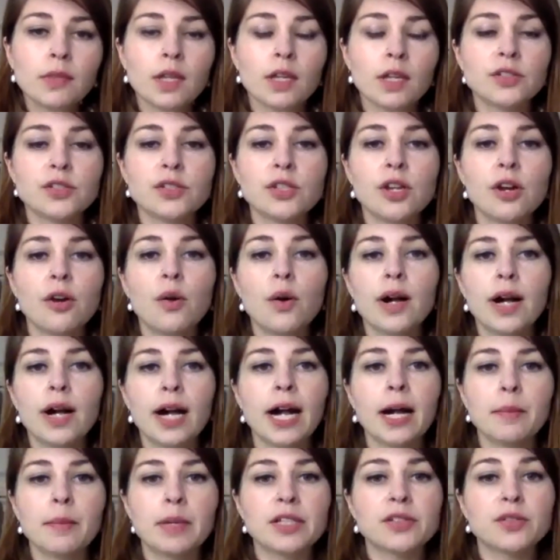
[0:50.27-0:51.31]
So,
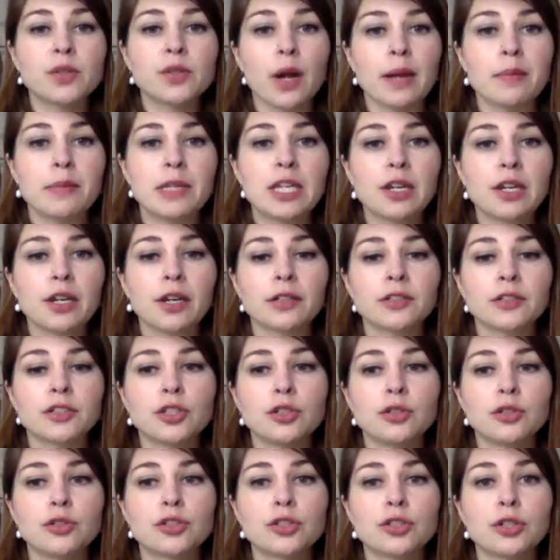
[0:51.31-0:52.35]
um, so I'm here
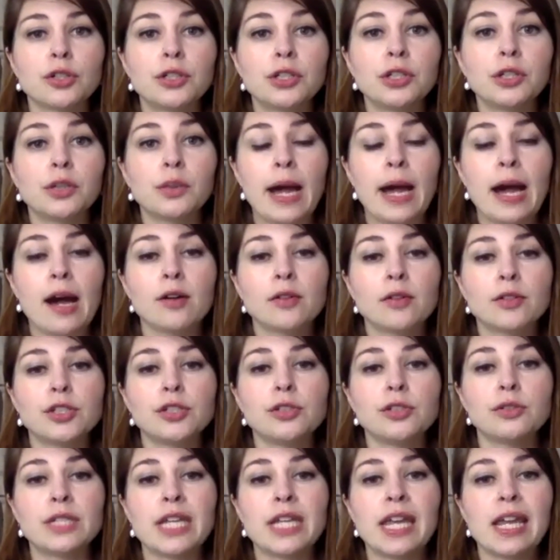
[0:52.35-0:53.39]
to show you how
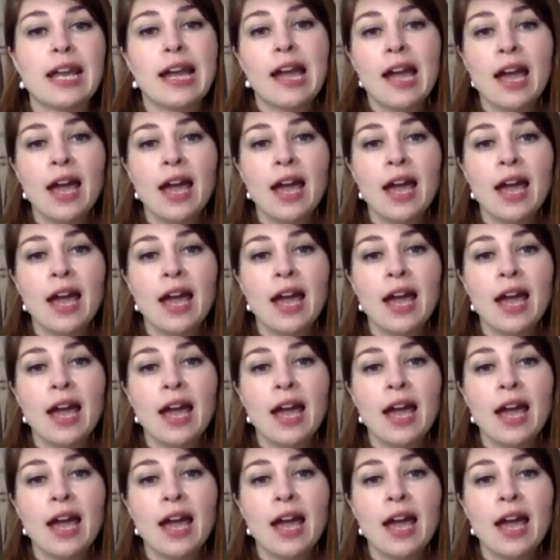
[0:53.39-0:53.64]
to take